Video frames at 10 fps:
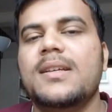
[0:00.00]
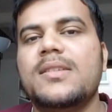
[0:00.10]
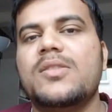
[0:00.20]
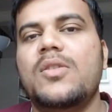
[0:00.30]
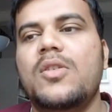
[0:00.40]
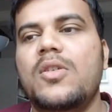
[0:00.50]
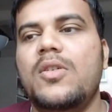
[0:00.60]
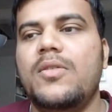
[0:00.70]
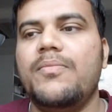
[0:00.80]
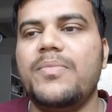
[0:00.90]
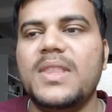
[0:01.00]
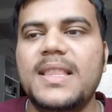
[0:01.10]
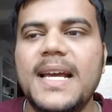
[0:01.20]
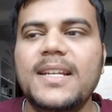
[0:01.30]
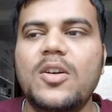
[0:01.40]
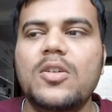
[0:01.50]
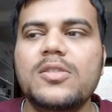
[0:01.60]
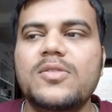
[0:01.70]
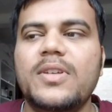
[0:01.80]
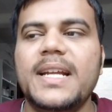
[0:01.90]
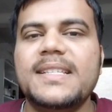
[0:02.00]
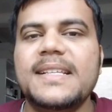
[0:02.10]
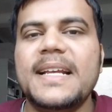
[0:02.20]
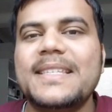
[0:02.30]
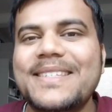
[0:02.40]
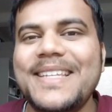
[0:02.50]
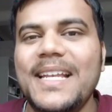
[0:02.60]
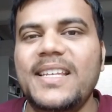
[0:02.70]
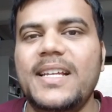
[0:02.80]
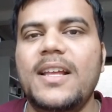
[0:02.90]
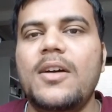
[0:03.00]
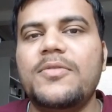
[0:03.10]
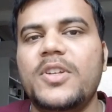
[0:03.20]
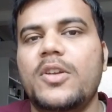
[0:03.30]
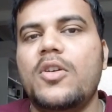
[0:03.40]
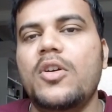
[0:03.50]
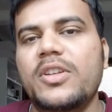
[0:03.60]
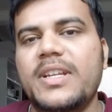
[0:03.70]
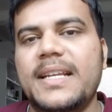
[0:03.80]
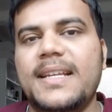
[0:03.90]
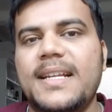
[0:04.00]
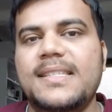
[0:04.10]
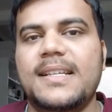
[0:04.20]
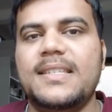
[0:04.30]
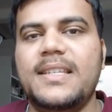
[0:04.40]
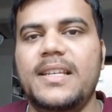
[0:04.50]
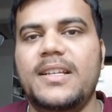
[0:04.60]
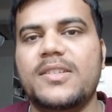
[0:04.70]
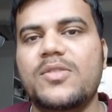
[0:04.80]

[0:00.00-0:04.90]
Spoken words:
So that also gets extended after your contract gets extended.